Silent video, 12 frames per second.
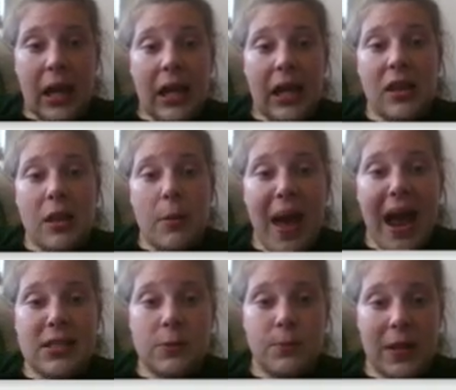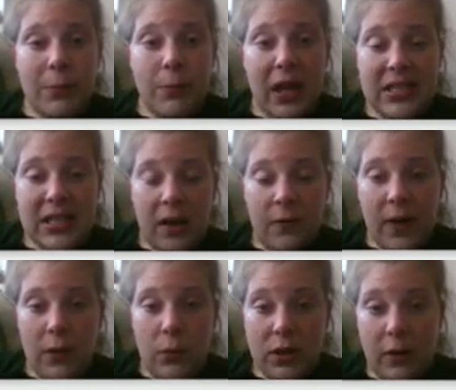In the past, people
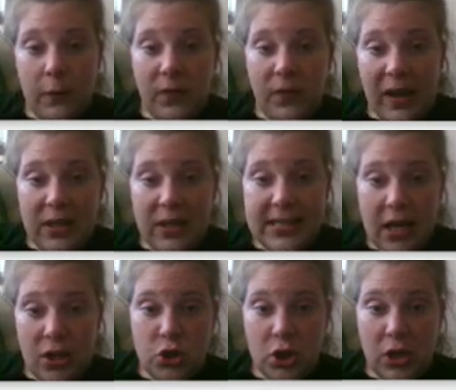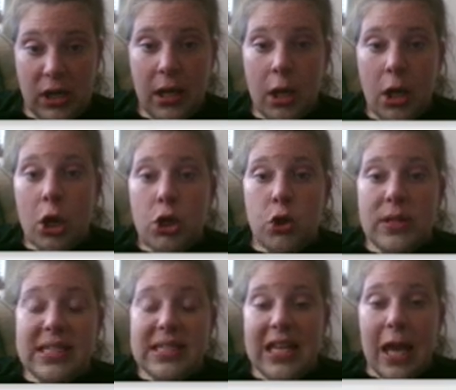identified with their family's country to
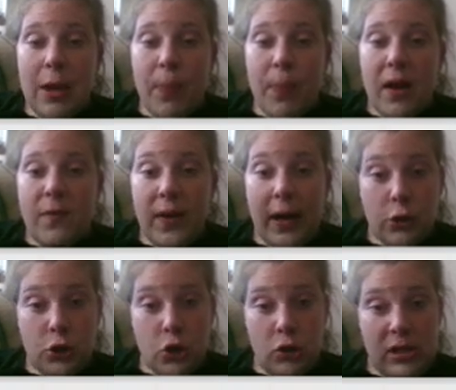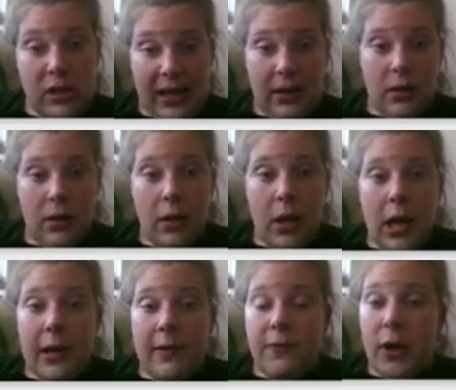escape unfair treatment.
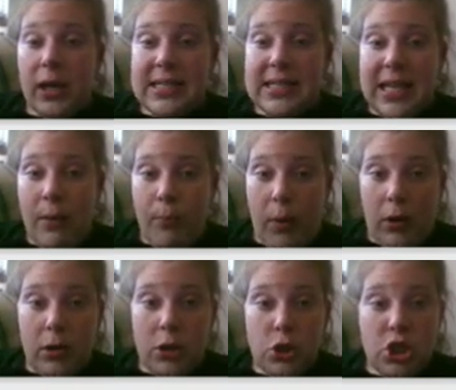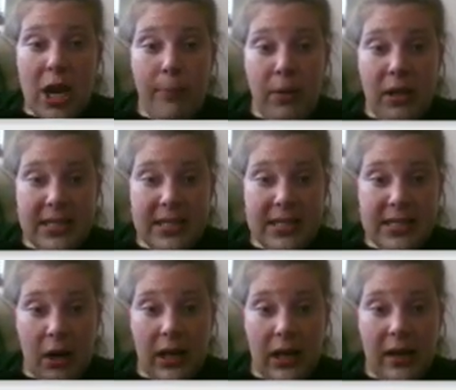For example, Japanese
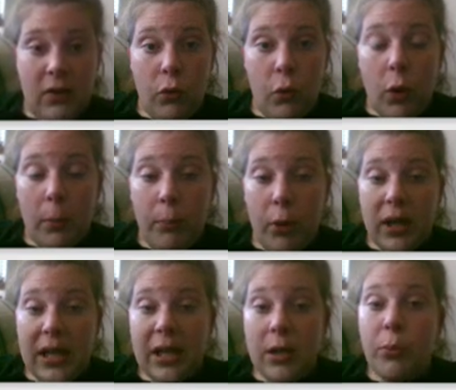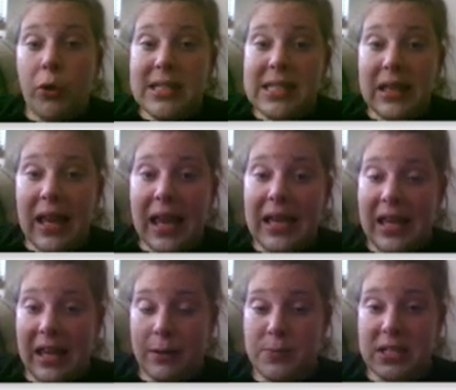Americans were put in prison-like
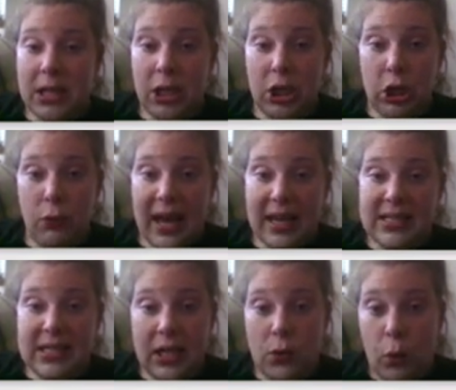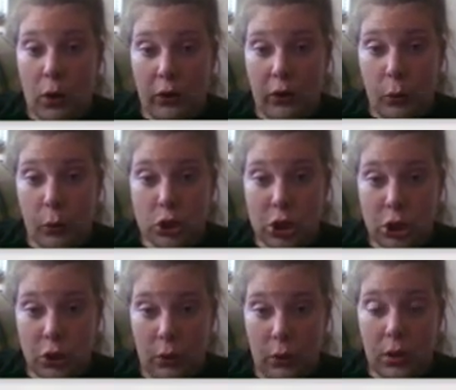camps in the U.S. in World War
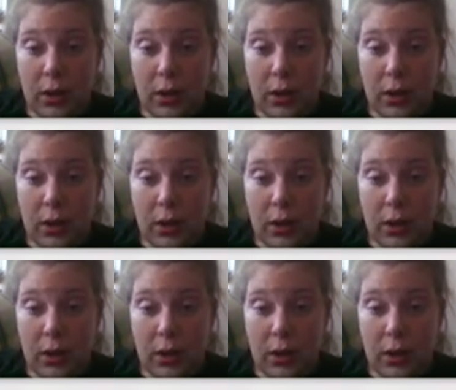II.